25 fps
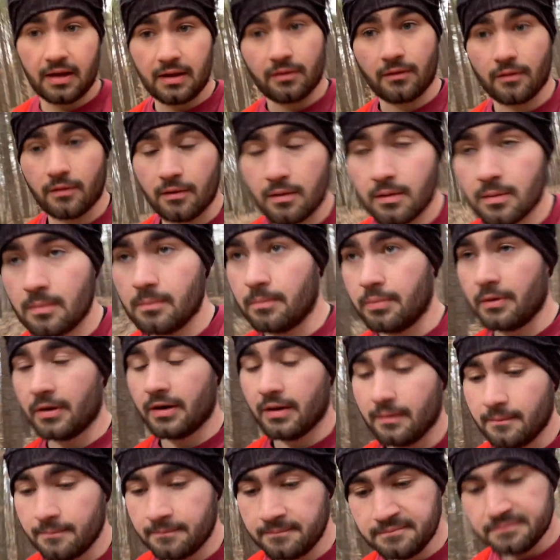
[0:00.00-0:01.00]
either,
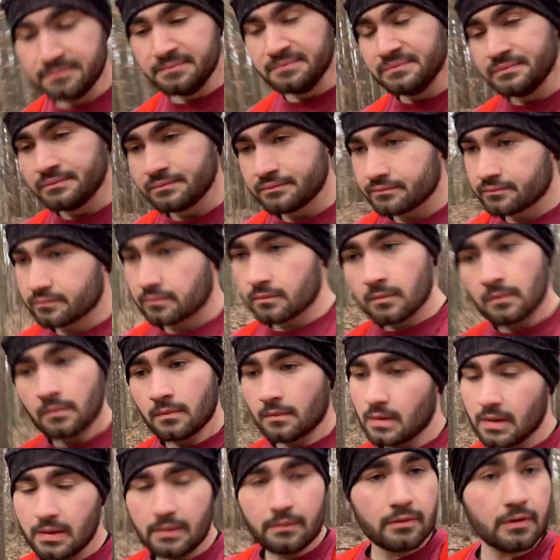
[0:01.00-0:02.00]
but,
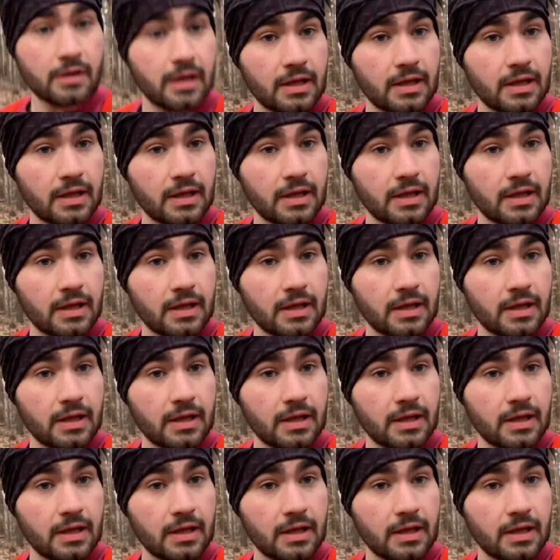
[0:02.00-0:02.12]
and we'll